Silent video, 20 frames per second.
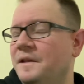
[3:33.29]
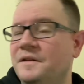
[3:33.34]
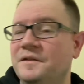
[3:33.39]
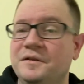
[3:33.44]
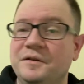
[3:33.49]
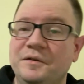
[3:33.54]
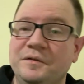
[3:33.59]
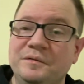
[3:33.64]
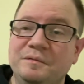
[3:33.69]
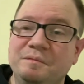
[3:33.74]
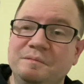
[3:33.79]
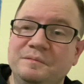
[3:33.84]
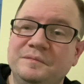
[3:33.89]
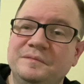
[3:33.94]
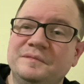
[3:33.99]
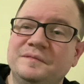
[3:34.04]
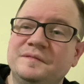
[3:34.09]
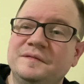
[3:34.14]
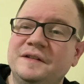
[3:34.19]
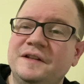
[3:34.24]
So
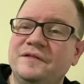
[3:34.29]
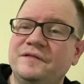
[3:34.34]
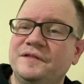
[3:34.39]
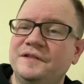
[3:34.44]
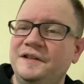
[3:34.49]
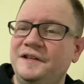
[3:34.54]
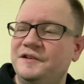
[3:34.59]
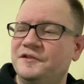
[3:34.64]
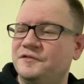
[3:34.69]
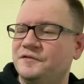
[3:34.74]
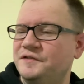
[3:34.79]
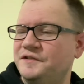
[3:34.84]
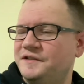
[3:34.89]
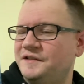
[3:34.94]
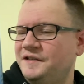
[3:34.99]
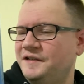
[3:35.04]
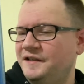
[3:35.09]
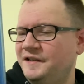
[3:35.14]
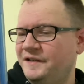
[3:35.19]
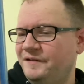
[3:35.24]
definitely
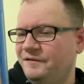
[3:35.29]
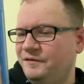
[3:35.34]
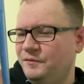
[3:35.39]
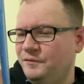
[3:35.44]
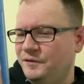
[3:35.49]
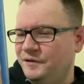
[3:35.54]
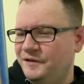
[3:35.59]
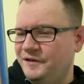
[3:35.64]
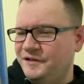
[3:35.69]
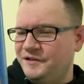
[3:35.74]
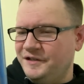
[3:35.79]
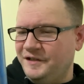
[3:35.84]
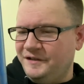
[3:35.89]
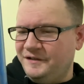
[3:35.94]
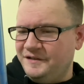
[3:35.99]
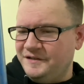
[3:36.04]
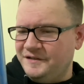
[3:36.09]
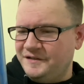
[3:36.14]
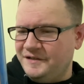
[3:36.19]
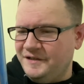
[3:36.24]
interesting. I definitely wanted to check
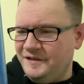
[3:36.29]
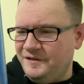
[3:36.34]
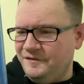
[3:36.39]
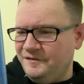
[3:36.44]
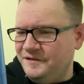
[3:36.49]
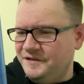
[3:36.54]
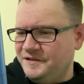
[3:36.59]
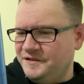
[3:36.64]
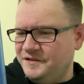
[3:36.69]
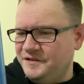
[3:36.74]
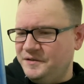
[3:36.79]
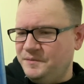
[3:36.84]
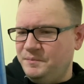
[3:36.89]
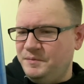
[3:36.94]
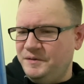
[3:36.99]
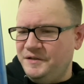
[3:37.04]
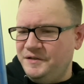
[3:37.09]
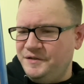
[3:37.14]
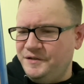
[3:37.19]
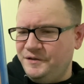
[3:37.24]
this out. This is
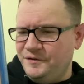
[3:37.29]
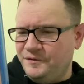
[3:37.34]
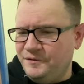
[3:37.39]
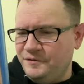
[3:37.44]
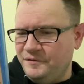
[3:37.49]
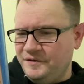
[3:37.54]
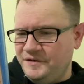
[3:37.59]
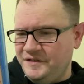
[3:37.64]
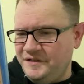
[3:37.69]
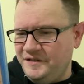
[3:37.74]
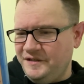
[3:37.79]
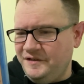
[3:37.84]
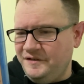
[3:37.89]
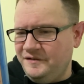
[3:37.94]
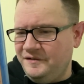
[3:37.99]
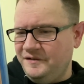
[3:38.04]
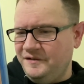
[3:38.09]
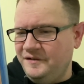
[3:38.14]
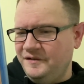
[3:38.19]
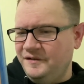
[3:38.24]
PG
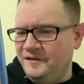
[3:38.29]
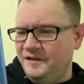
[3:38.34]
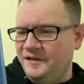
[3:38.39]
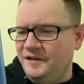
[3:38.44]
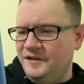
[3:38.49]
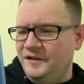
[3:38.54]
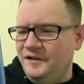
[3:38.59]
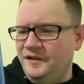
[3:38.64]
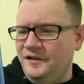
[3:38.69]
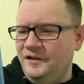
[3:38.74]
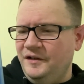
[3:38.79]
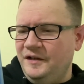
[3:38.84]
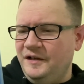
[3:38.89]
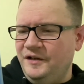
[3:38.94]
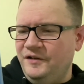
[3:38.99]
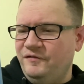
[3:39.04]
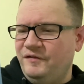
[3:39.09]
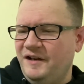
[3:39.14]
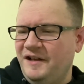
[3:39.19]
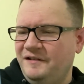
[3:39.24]
13
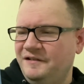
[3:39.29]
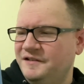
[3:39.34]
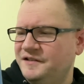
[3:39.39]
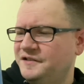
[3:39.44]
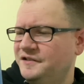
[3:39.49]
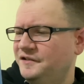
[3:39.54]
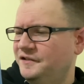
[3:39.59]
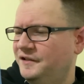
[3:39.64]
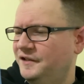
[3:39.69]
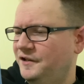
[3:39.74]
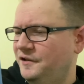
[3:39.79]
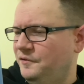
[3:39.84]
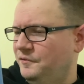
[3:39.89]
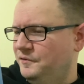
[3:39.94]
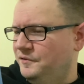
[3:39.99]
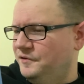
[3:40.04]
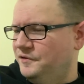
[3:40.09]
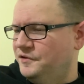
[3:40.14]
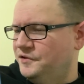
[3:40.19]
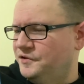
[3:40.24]
uh, Violence and
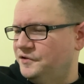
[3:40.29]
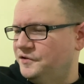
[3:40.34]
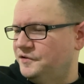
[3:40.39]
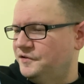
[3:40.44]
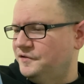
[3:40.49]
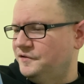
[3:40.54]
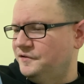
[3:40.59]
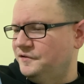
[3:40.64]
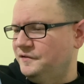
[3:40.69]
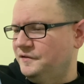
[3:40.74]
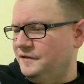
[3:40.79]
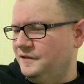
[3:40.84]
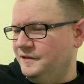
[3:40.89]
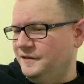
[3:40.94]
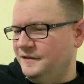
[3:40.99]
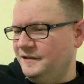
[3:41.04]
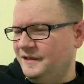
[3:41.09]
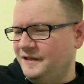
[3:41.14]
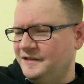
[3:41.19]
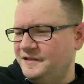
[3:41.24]
Language. Uh,
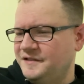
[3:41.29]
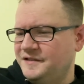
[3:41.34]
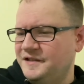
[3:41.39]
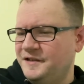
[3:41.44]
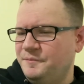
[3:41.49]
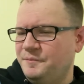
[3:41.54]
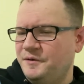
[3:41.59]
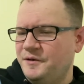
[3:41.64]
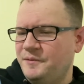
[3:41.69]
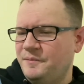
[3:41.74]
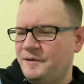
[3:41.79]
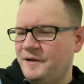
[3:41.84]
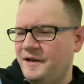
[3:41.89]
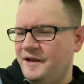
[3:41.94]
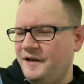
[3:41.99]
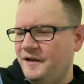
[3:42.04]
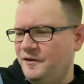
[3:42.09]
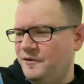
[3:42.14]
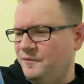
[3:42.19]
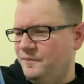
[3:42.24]
like I said, put out by
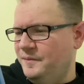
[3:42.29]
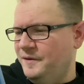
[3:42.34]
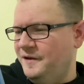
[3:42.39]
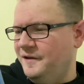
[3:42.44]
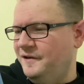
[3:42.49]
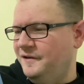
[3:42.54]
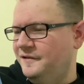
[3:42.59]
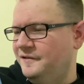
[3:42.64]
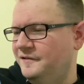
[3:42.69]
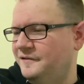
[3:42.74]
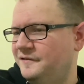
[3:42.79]
Anchor Bay.